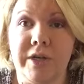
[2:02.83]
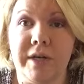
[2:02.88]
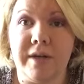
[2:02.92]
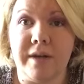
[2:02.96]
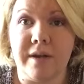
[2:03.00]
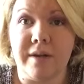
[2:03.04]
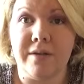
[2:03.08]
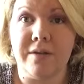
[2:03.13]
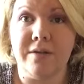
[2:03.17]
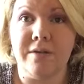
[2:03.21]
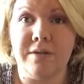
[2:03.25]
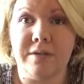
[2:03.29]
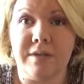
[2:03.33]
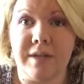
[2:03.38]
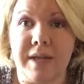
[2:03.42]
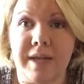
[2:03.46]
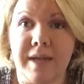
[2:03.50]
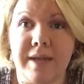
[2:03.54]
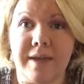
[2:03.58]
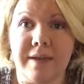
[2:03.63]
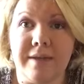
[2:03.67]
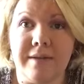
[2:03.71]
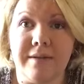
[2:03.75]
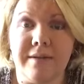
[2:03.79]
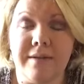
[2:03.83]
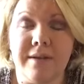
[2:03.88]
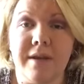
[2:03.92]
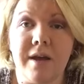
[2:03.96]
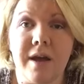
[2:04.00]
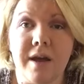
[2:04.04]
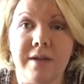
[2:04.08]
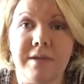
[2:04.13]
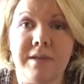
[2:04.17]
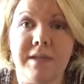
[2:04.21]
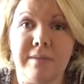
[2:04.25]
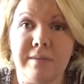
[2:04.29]
and understand the
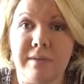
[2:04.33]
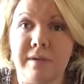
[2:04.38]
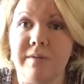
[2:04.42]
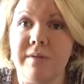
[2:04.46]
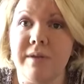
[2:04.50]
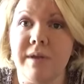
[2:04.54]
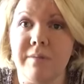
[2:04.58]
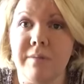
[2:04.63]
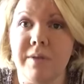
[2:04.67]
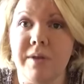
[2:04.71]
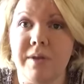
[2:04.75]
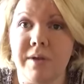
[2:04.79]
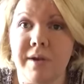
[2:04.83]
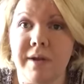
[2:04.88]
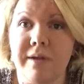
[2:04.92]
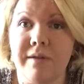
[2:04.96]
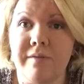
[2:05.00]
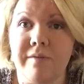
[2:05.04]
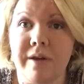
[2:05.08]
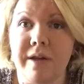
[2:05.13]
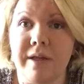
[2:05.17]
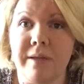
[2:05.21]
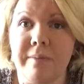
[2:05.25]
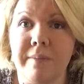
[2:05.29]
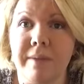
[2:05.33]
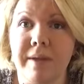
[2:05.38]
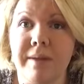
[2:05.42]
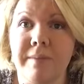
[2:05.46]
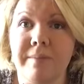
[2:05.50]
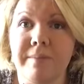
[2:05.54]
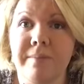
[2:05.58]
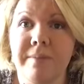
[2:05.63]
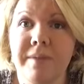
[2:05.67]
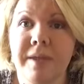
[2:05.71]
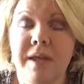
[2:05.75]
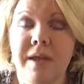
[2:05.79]
concept of community development.
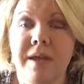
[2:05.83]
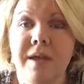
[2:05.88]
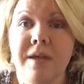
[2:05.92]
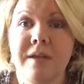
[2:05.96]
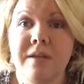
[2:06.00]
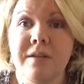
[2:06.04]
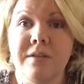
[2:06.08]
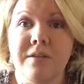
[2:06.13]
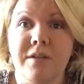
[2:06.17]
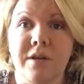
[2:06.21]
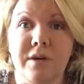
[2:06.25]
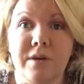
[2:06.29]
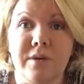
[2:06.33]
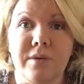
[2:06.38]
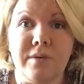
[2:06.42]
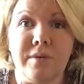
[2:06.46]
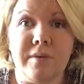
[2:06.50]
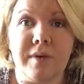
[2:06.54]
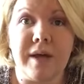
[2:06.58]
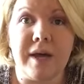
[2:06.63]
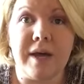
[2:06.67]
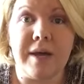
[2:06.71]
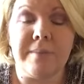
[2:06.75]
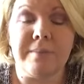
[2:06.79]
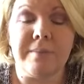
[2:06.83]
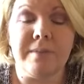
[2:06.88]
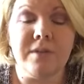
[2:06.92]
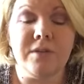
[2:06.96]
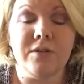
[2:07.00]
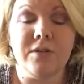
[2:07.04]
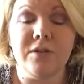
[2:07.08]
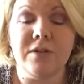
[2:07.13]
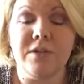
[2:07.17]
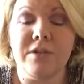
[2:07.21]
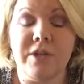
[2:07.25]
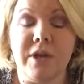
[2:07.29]
So
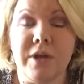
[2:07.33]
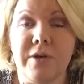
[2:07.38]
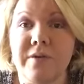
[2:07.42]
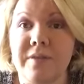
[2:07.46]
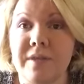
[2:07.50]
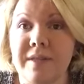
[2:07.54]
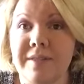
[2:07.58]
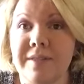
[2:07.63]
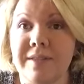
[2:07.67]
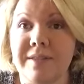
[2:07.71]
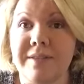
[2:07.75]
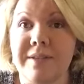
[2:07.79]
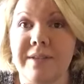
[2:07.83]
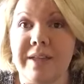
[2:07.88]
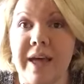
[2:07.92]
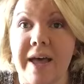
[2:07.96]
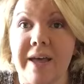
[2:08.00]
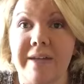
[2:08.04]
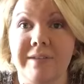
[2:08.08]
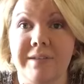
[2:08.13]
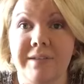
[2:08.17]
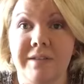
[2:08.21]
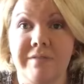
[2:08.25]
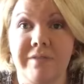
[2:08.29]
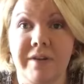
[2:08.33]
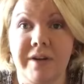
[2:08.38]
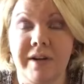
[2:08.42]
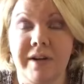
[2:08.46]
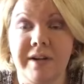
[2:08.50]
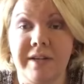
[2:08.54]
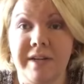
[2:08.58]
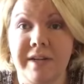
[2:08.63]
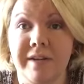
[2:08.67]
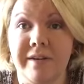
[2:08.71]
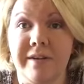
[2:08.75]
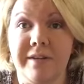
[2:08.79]
just know that this class is
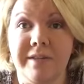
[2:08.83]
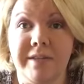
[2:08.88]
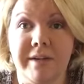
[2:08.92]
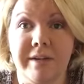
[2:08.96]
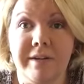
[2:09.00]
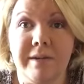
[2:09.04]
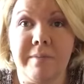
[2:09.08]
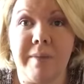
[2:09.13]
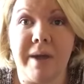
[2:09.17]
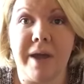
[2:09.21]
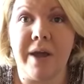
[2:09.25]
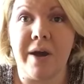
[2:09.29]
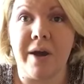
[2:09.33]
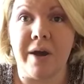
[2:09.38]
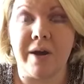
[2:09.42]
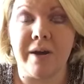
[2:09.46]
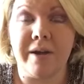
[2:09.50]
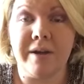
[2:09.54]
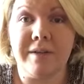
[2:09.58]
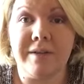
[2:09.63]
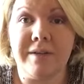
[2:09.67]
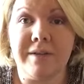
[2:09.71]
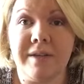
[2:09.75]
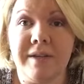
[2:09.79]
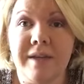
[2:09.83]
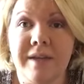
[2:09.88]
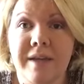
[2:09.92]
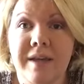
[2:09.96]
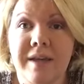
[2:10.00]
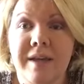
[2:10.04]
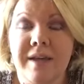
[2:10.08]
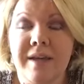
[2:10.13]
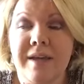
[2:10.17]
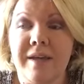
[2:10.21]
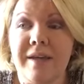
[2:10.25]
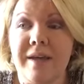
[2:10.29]
very near and dear to my heart.
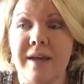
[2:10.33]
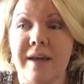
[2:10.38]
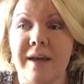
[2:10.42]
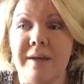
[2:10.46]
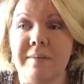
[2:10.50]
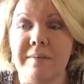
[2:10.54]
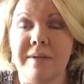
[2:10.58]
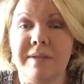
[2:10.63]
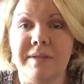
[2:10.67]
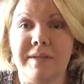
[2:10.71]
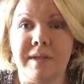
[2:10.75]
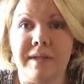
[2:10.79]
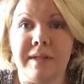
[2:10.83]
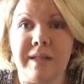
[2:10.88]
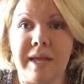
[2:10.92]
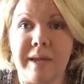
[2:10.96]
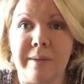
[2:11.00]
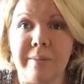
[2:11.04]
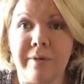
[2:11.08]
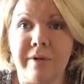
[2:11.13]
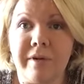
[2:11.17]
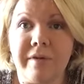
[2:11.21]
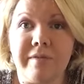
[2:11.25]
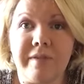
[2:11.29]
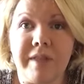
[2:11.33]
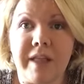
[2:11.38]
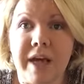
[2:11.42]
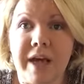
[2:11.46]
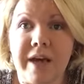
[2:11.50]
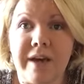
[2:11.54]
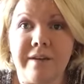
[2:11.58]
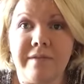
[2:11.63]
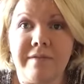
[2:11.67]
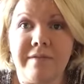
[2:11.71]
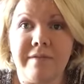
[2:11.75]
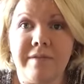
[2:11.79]
It's a labor of
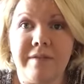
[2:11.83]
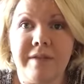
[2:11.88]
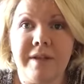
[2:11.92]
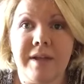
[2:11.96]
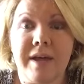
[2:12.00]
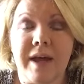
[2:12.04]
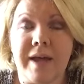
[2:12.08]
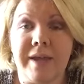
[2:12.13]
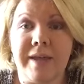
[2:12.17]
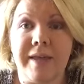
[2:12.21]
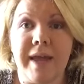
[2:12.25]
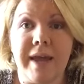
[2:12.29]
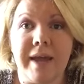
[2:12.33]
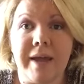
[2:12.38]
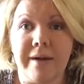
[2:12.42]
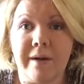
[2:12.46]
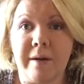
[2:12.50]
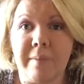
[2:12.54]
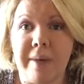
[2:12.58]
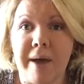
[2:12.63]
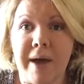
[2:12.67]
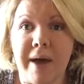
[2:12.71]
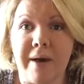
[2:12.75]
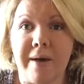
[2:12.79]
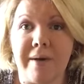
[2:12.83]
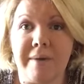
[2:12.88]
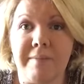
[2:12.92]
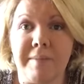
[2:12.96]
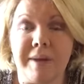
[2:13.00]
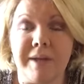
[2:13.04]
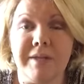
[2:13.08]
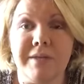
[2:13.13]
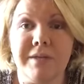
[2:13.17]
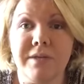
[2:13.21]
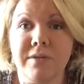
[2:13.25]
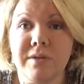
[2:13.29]
love. I care about
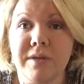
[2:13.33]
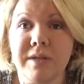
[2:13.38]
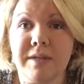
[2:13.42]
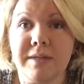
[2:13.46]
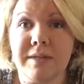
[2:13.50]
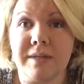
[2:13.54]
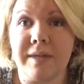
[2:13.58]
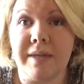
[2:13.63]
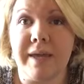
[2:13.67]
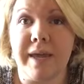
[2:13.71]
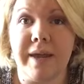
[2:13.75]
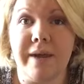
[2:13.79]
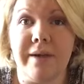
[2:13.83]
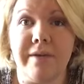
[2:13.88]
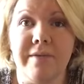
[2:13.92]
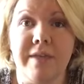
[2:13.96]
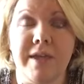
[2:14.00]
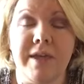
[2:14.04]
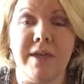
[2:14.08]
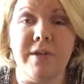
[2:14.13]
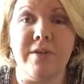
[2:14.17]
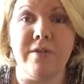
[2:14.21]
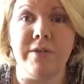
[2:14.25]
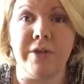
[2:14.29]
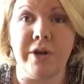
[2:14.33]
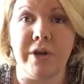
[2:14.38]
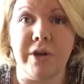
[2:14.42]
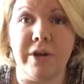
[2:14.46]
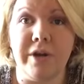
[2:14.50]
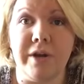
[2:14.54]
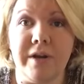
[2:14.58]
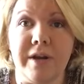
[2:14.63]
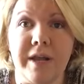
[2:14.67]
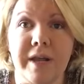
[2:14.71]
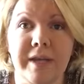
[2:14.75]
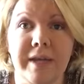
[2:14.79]
my students. I care that you
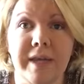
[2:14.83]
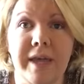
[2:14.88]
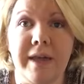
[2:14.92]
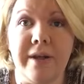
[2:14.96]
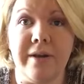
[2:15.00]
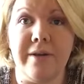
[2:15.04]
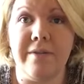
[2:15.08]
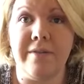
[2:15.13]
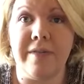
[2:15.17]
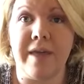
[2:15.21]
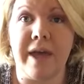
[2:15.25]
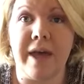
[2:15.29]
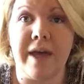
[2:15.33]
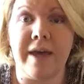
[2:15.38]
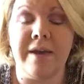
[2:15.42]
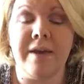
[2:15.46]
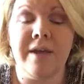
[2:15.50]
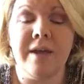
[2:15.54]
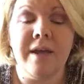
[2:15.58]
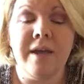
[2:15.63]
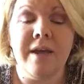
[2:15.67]
learn. I care that